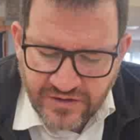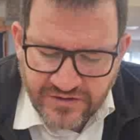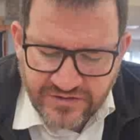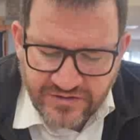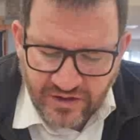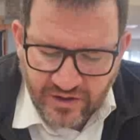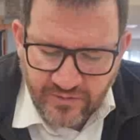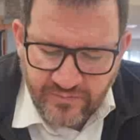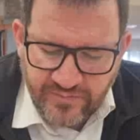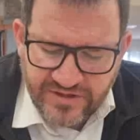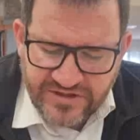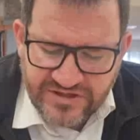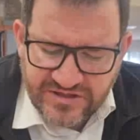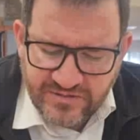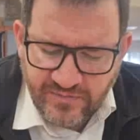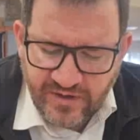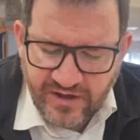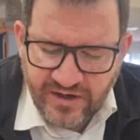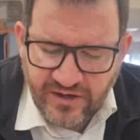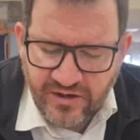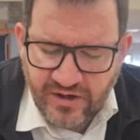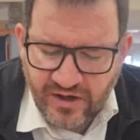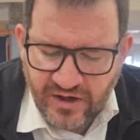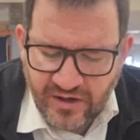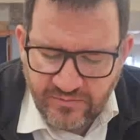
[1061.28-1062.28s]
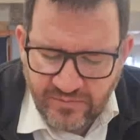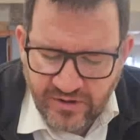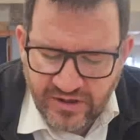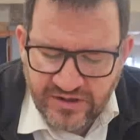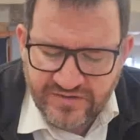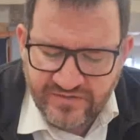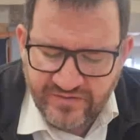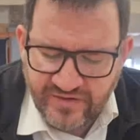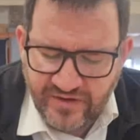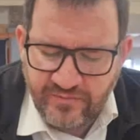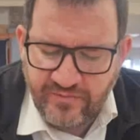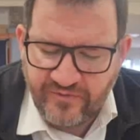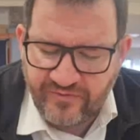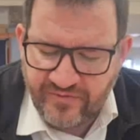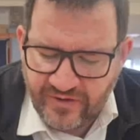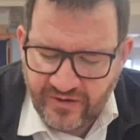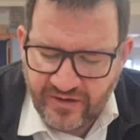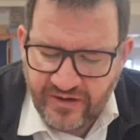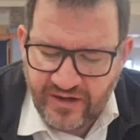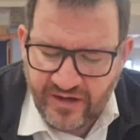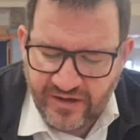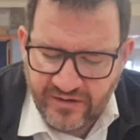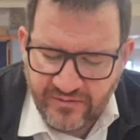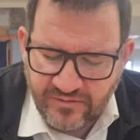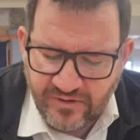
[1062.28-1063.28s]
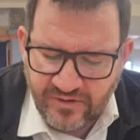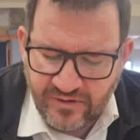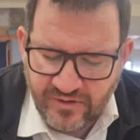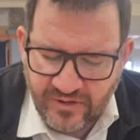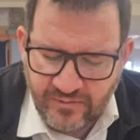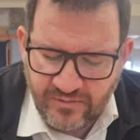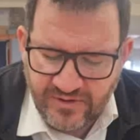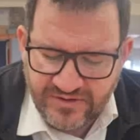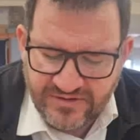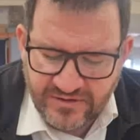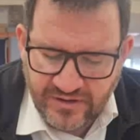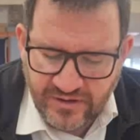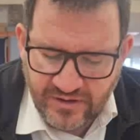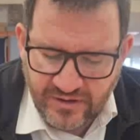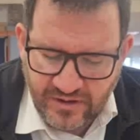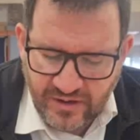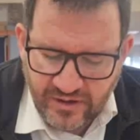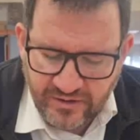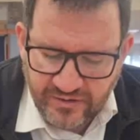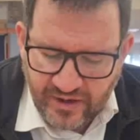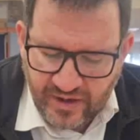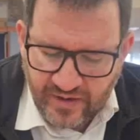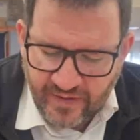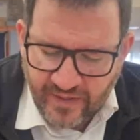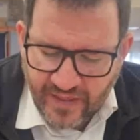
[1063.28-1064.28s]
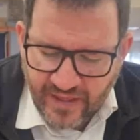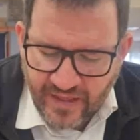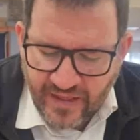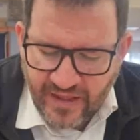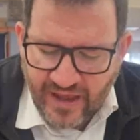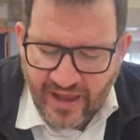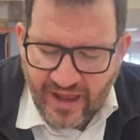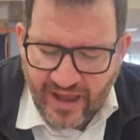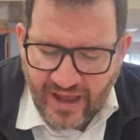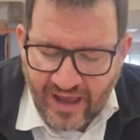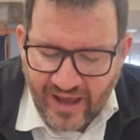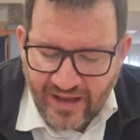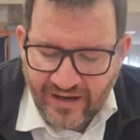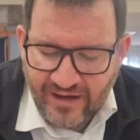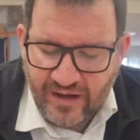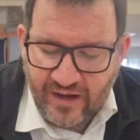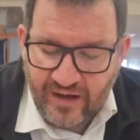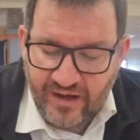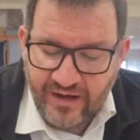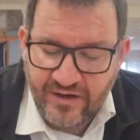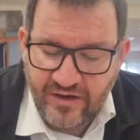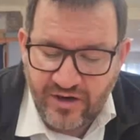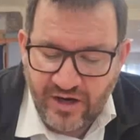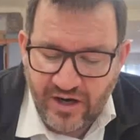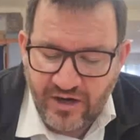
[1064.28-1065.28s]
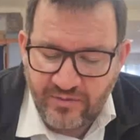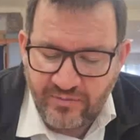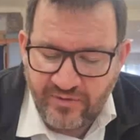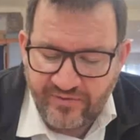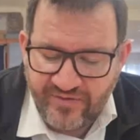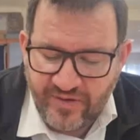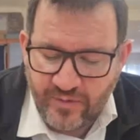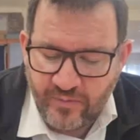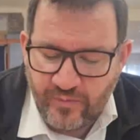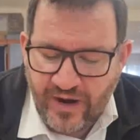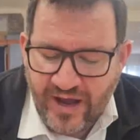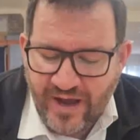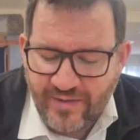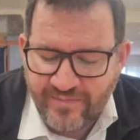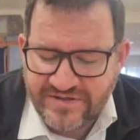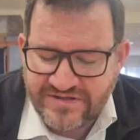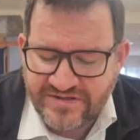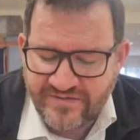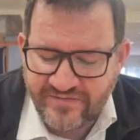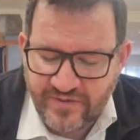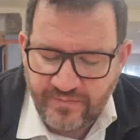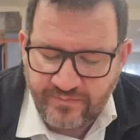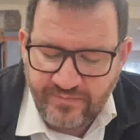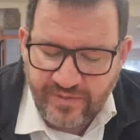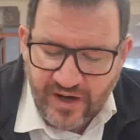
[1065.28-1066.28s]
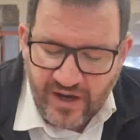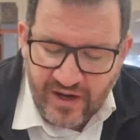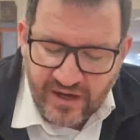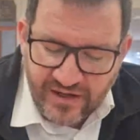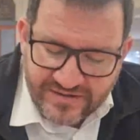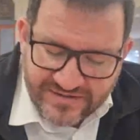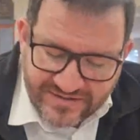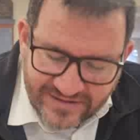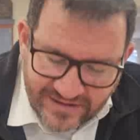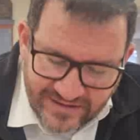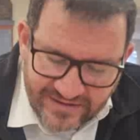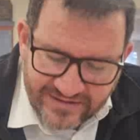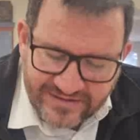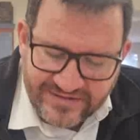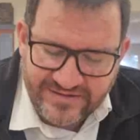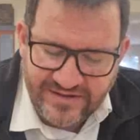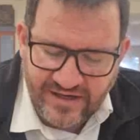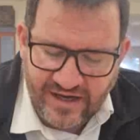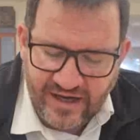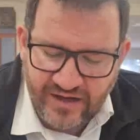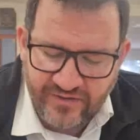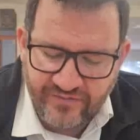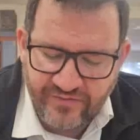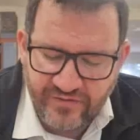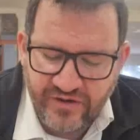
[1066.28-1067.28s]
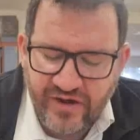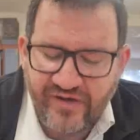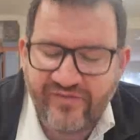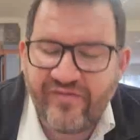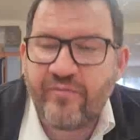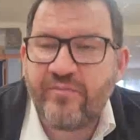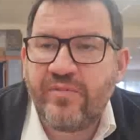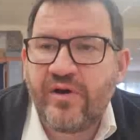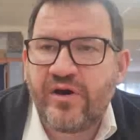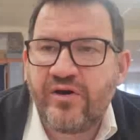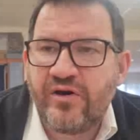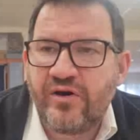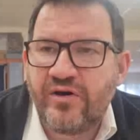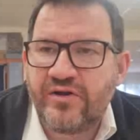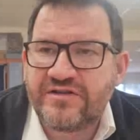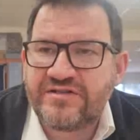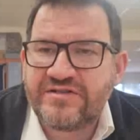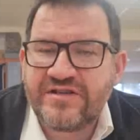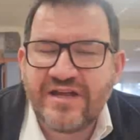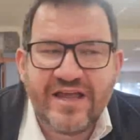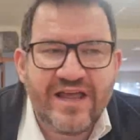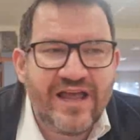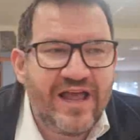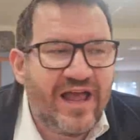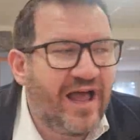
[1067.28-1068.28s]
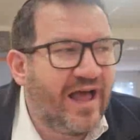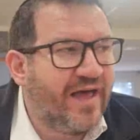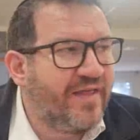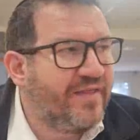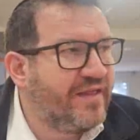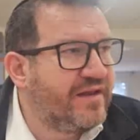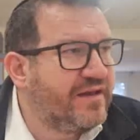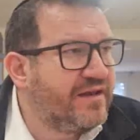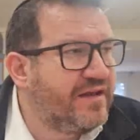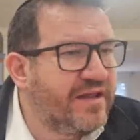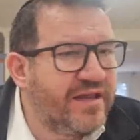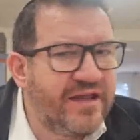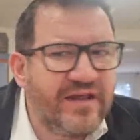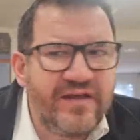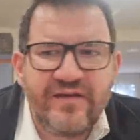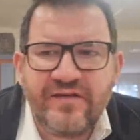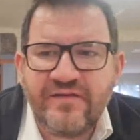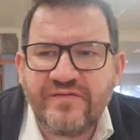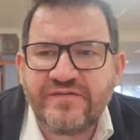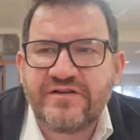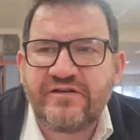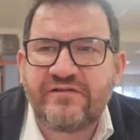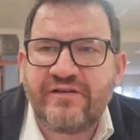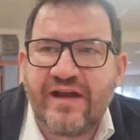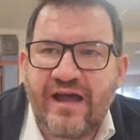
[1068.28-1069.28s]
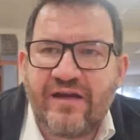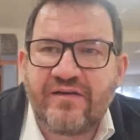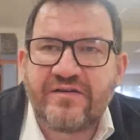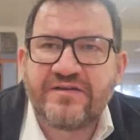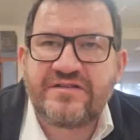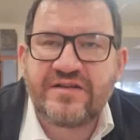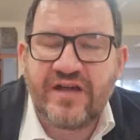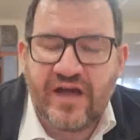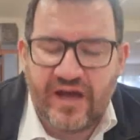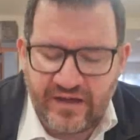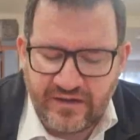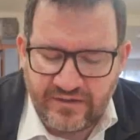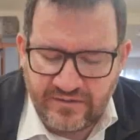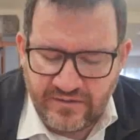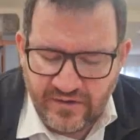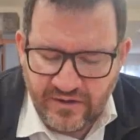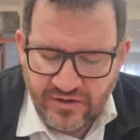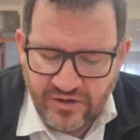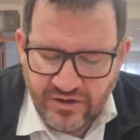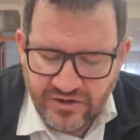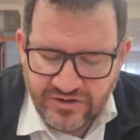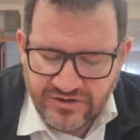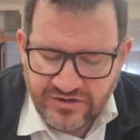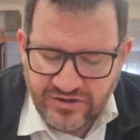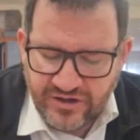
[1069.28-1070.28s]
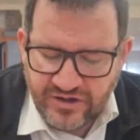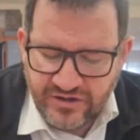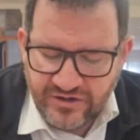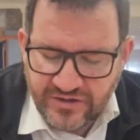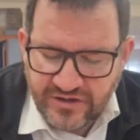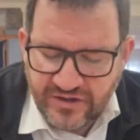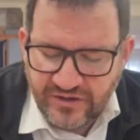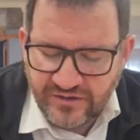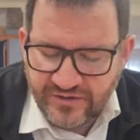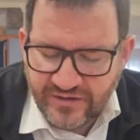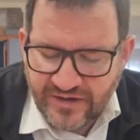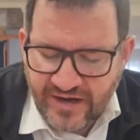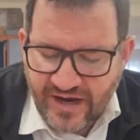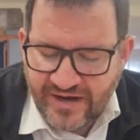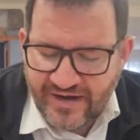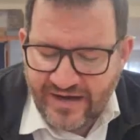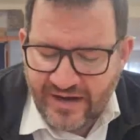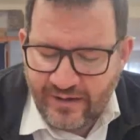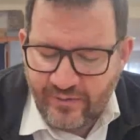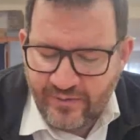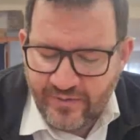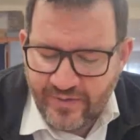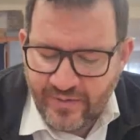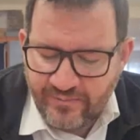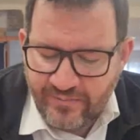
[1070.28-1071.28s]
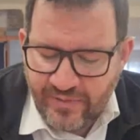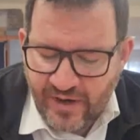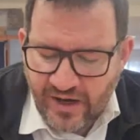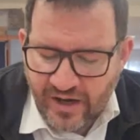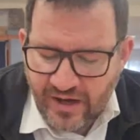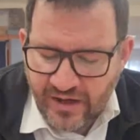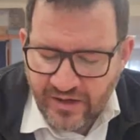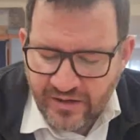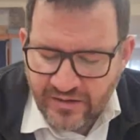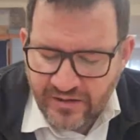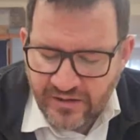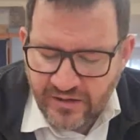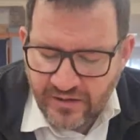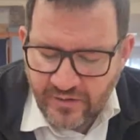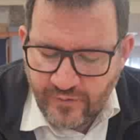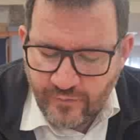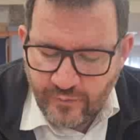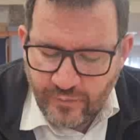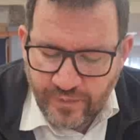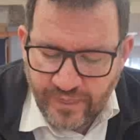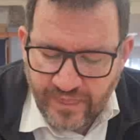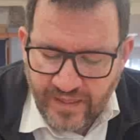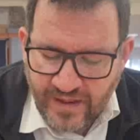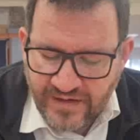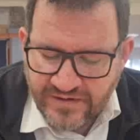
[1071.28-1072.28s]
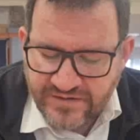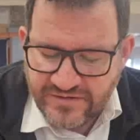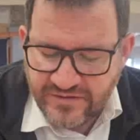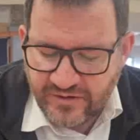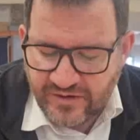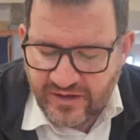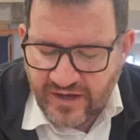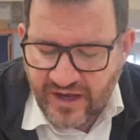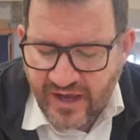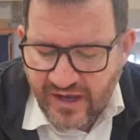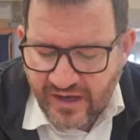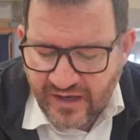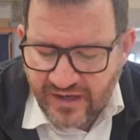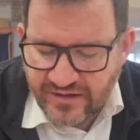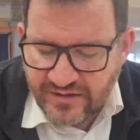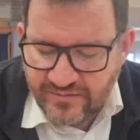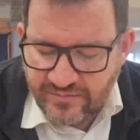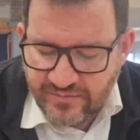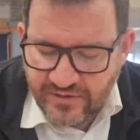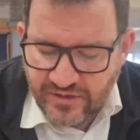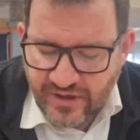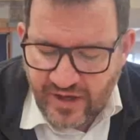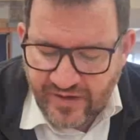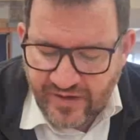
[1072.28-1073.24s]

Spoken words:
sorry, bishlamai ikari b'chutz v'neifa b'fnim, okay. Ella, ikari bifnim, what happens if the bark's inside, v'neifa b'chutz, and the leaves are outside? So can you kill the guy now on the bark? So you're going to